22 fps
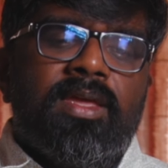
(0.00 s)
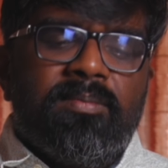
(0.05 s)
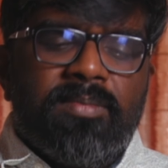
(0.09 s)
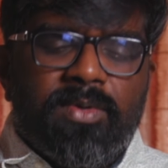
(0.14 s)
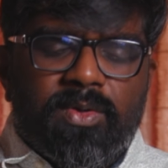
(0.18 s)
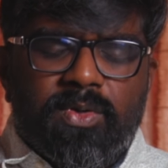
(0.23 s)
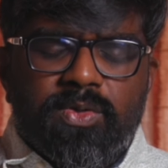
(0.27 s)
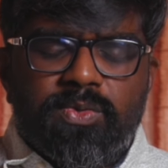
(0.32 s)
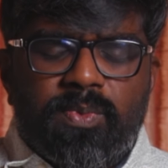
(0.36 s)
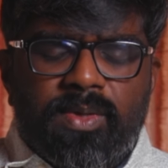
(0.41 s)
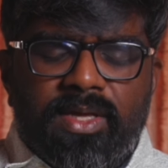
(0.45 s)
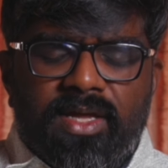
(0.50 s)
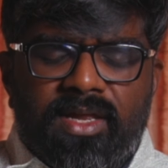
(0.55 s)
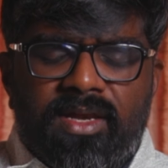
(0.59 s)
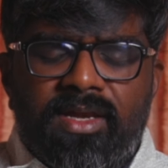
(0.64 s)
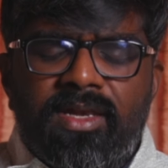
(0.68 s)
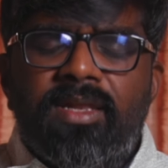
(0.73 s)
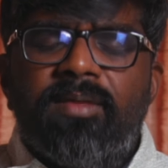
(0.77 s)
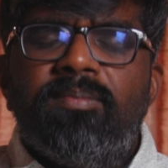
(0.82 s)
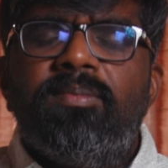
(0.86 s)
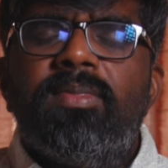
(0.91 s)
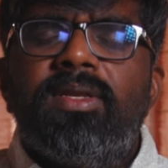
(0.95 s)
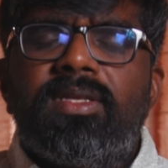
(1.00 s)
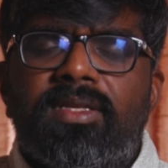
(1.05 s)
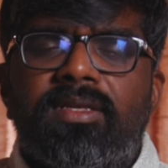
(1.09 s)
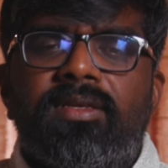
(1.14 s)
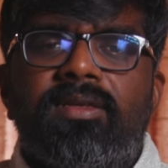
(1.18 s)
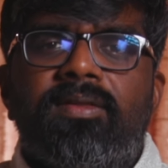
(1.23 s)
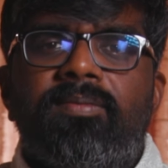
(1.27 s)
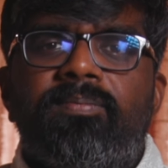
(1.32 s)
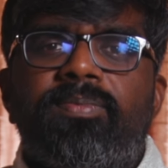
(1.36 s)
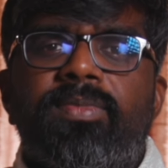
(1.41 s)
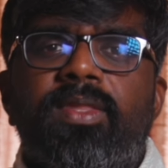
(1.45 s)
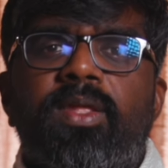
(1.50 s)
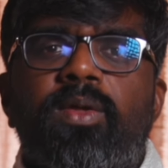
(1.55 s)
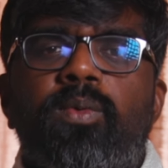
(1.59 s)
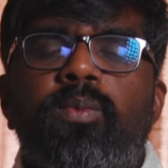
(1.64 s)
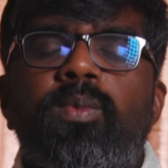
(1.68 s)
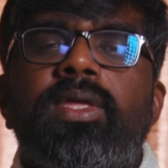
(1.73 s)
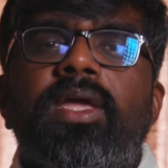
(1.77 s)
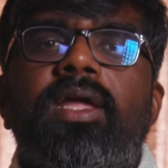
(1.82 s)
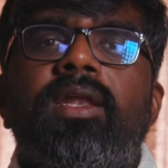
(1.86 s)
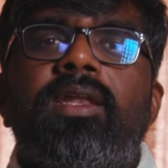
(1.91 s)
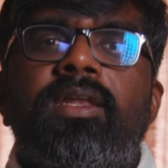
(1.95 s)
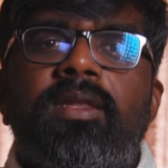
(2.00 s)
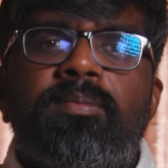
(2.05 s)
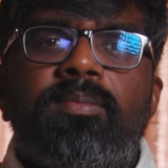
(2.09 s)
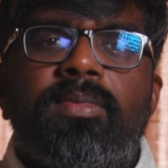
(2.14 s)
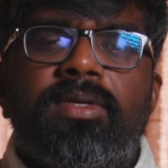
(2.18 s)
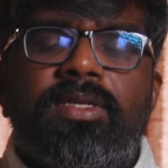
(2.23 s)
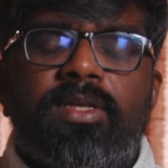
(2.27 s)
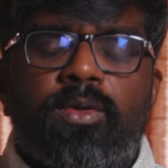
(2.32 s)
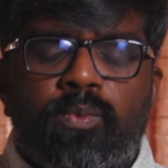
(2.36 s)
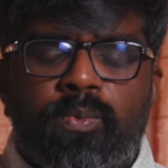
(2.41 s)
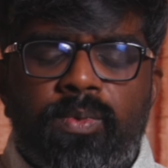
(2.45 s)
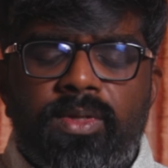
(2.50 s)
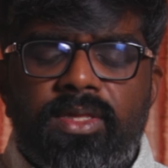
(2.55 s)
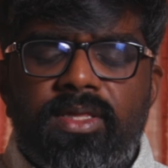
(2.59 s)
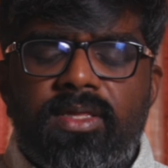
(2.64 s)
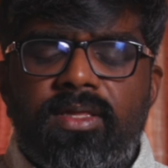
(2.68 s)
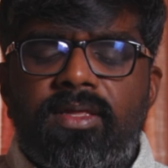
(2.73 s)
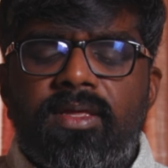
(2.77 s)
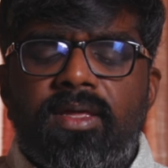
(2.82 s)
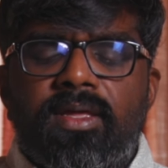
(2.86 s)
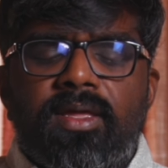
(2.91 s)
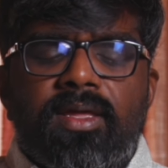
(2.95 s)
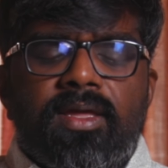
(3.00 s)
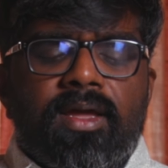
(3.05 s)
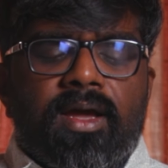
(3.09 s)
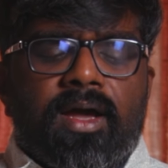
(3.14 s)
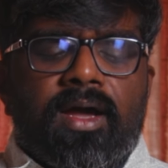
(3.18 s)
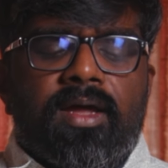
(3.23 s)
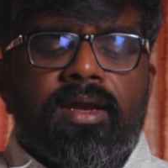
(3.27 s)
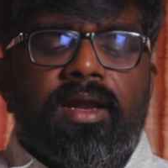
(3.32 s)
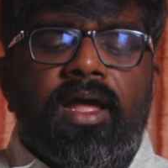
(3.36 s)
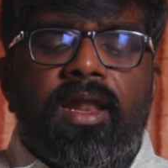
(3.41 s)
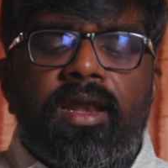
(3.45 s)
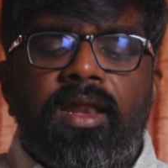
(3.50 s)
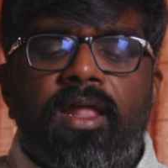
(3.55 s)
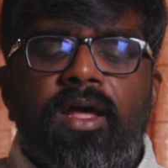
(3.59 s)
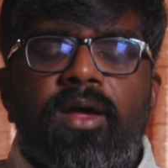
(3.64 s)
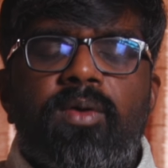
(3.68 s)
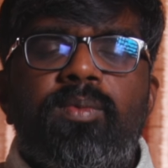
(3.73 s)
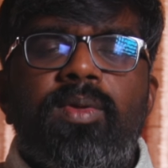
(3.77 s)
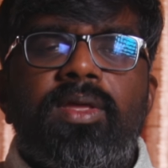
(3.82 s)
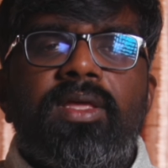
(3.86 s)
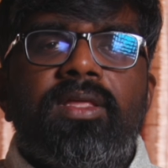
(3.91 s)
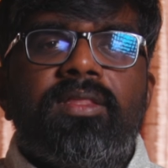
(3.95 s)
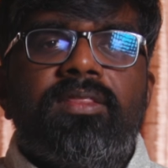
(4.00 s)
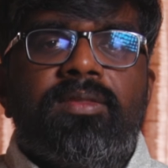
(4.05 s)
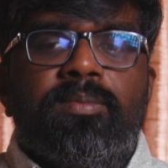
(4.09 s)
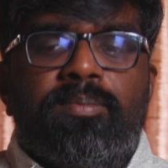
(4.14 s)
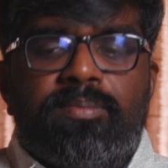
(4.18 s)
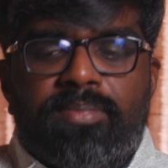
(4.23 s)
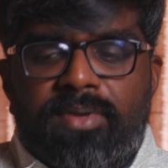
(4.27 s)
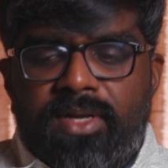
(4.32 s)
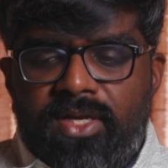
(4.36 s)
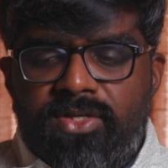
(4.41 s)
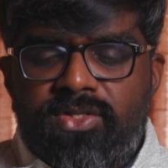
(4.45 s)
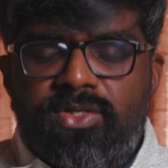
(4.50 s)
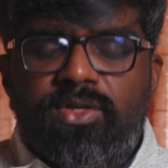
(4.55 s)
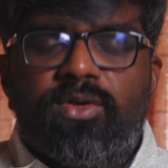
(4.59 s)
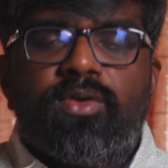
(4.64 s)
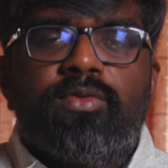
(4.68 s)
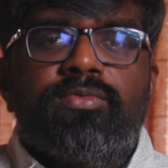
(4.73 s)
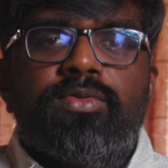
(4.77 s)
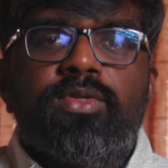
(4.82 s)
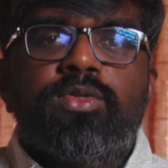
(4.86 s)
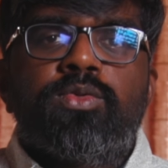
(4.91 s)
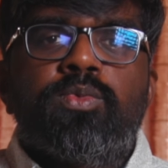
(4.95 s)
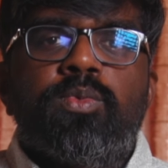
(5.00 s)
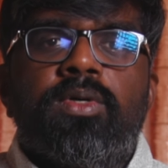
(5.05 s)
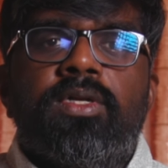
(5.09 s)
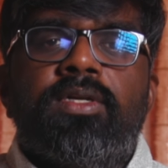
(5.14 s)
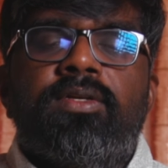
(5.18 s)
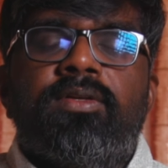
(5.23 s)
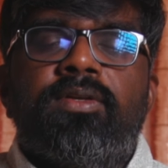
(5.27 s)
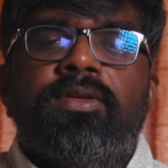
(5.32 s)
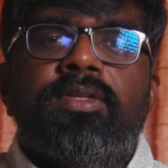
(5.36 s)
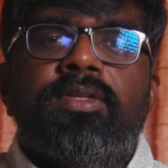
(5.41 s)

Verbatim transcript: Because we are limited. We are limited. We are allowing the pressure of this world to